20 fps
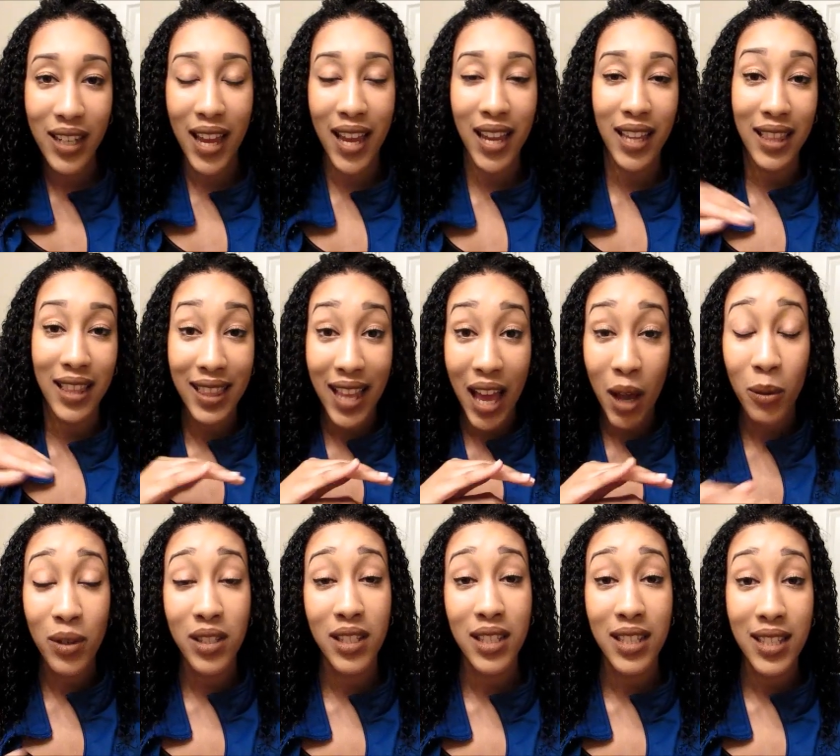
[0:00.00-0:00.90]
and that
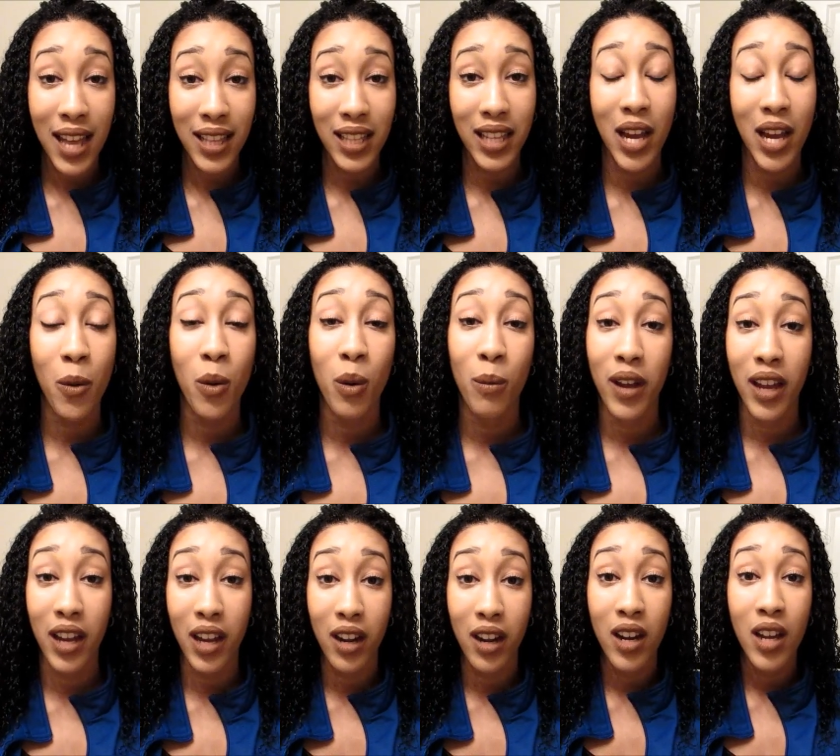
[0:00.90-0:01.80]
was exactly how I wore my
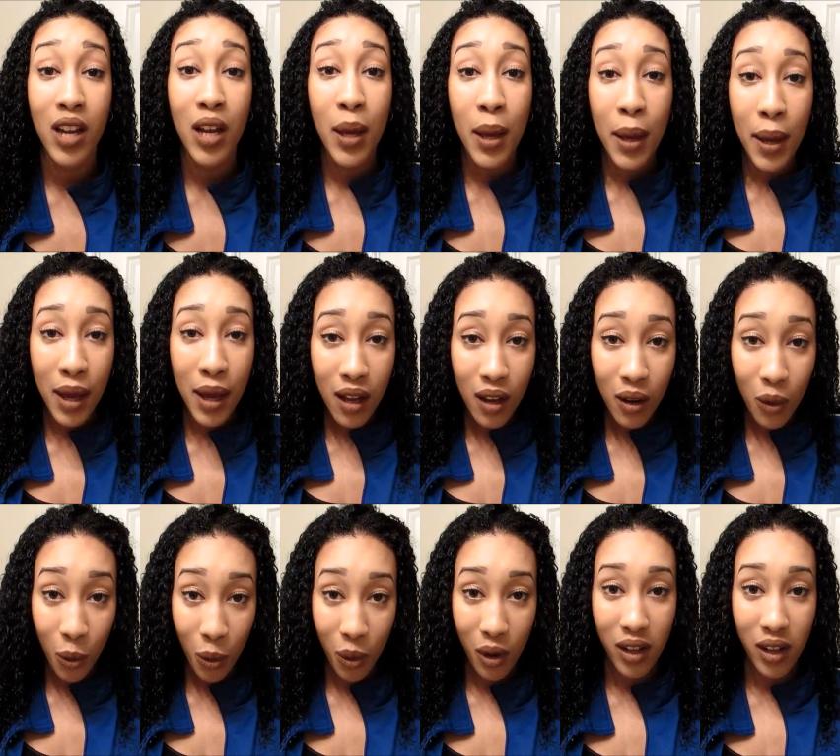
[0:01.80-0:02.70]
hair
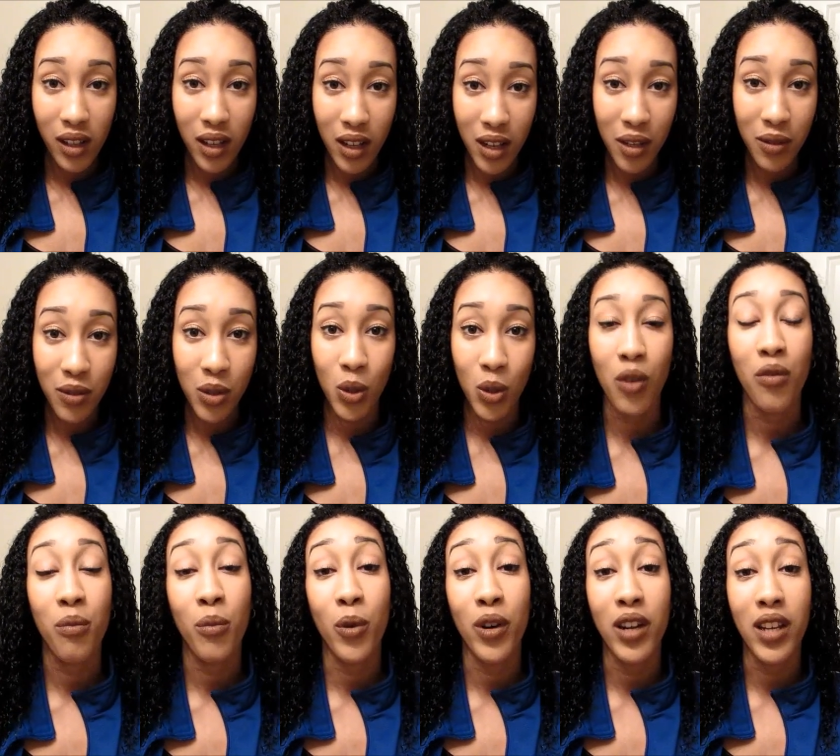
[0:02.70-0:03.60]
all of
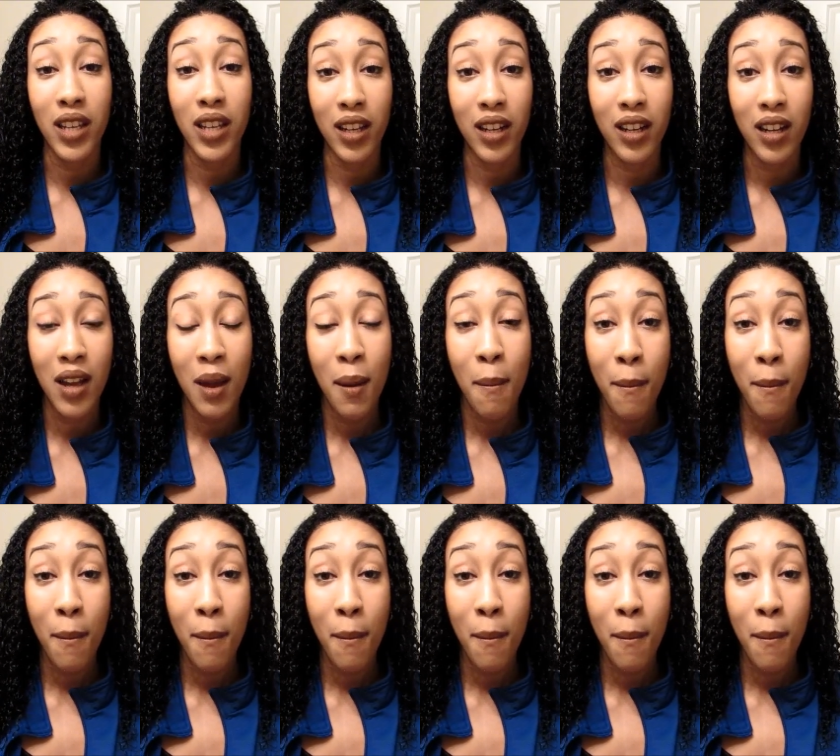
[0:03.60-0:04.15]
sophomore year.